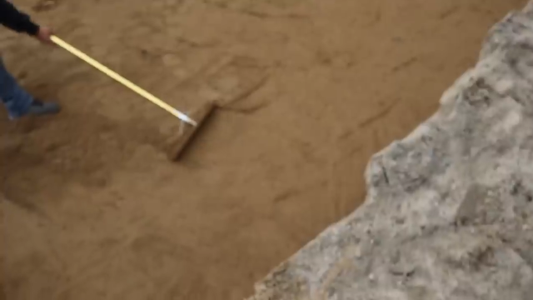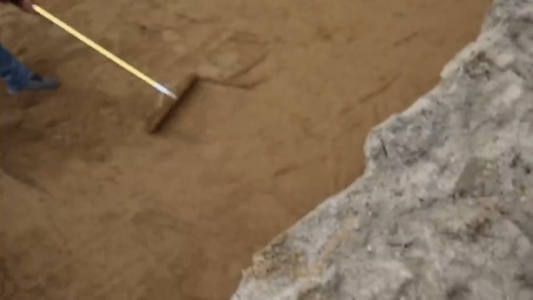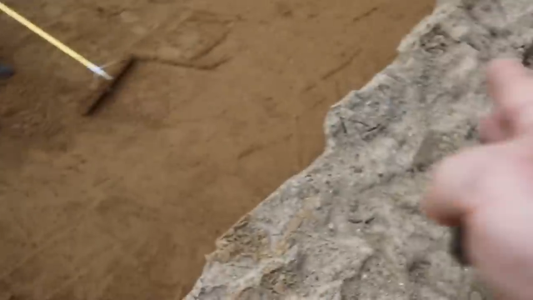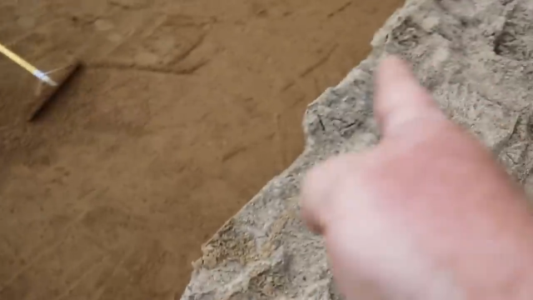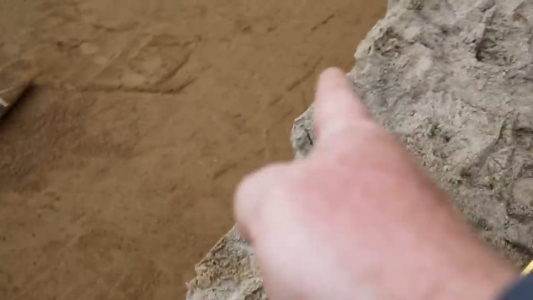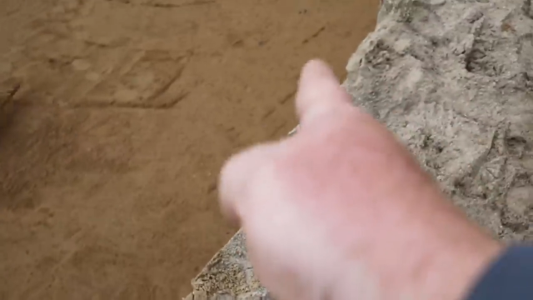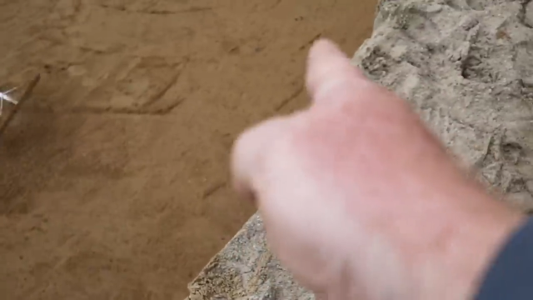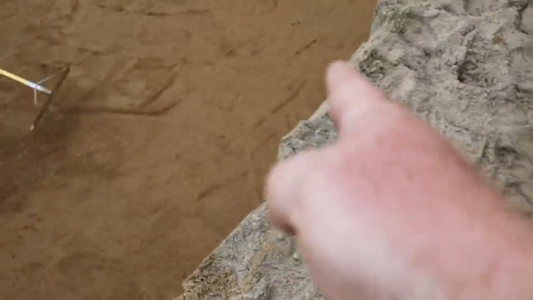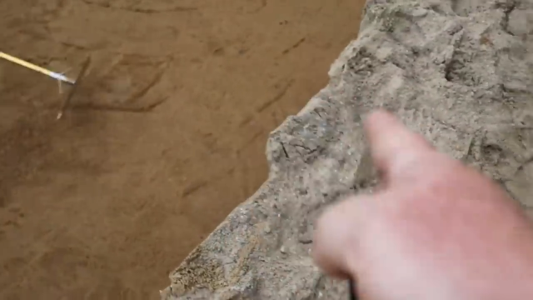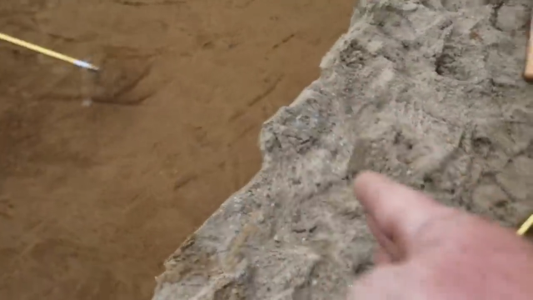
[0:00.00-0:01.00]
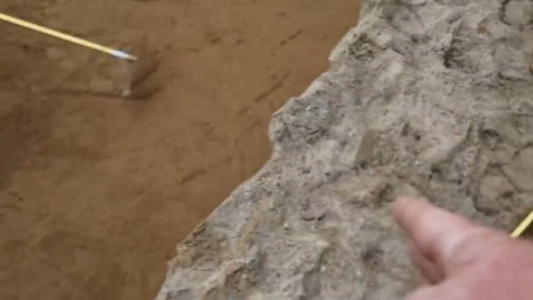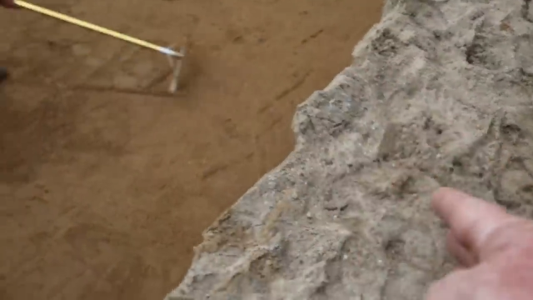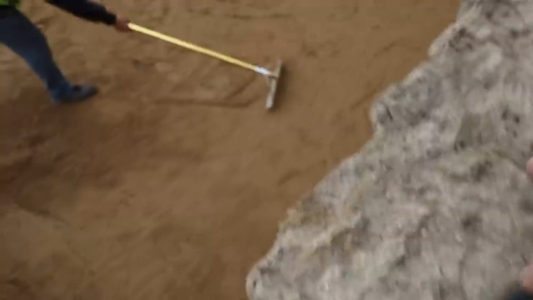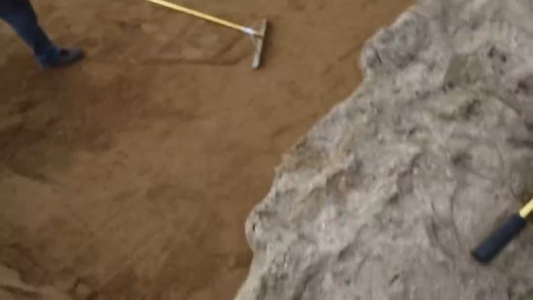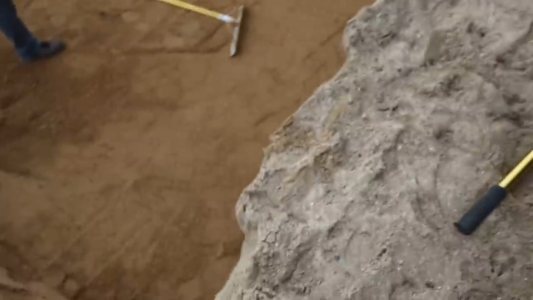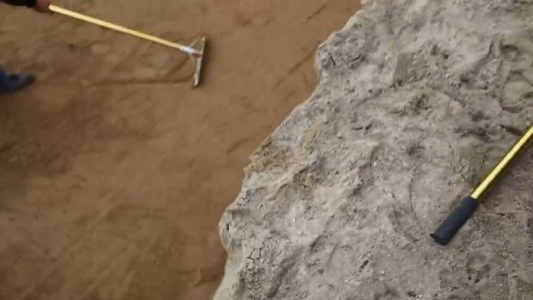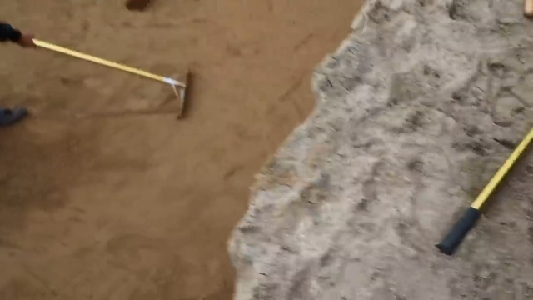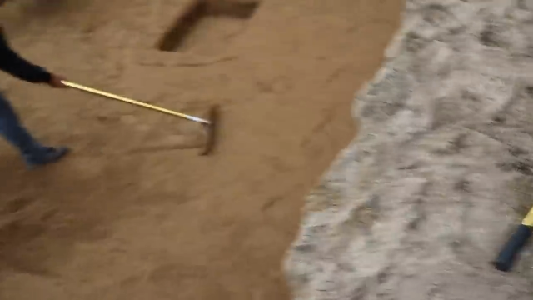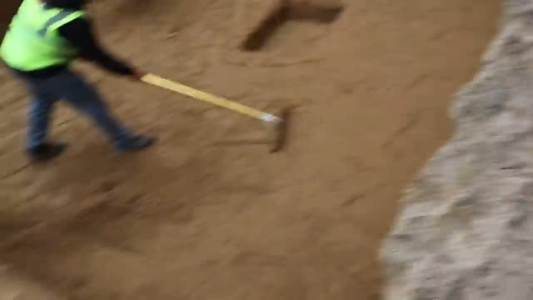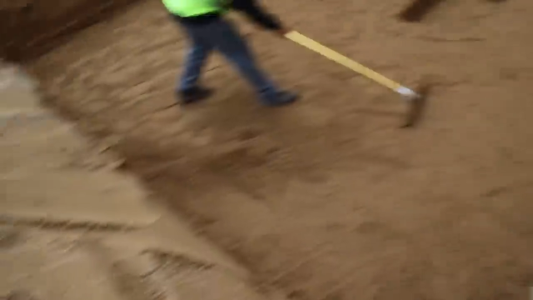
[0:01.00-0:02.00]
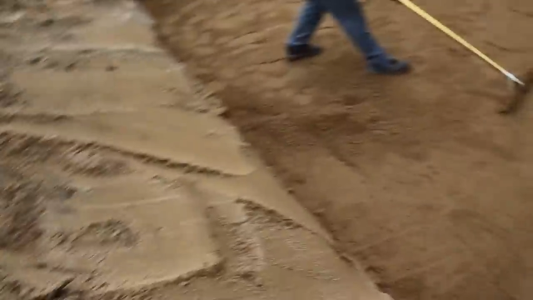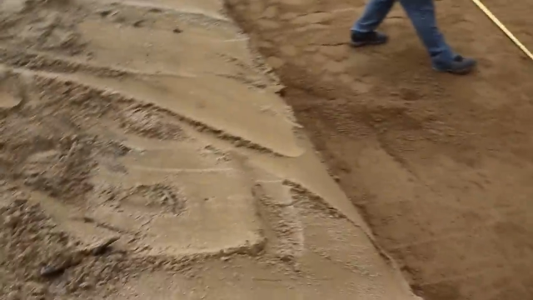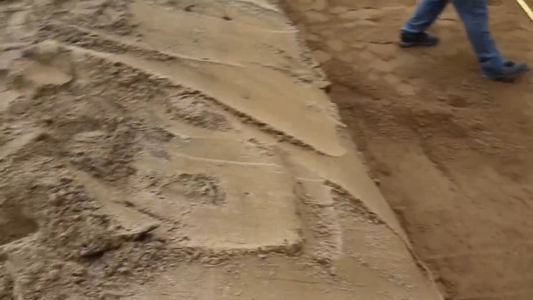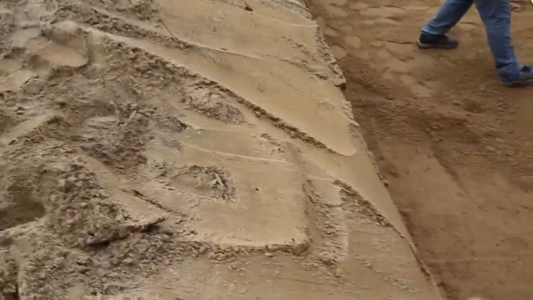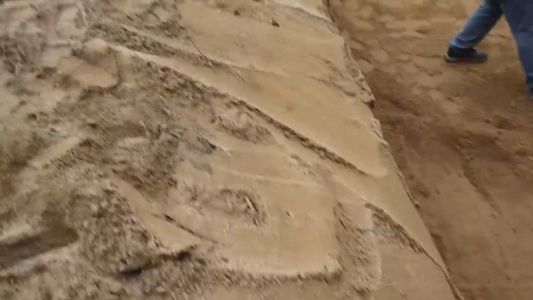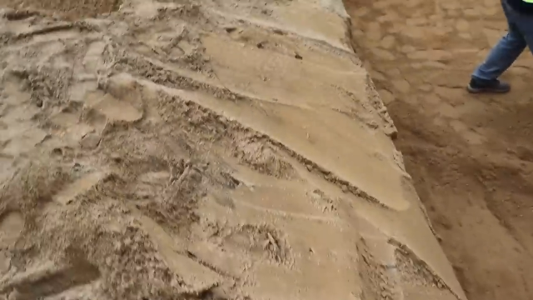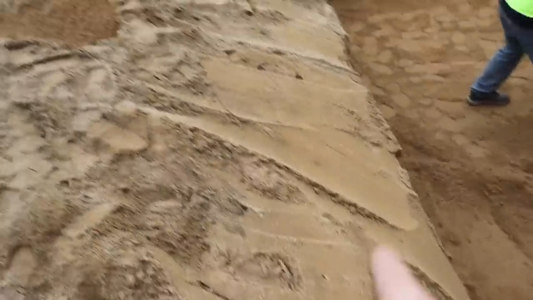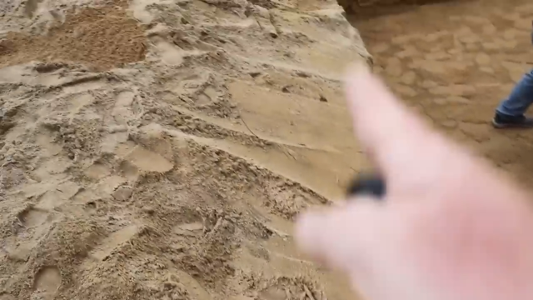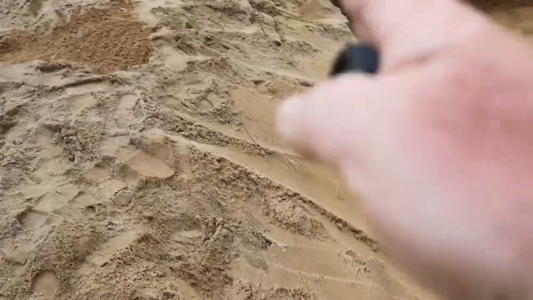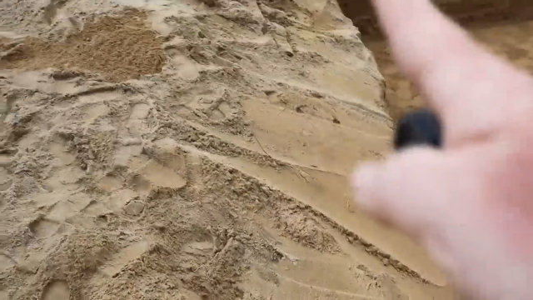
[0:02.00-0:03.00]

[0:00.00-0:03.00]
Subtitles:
[unreadable: no face in view]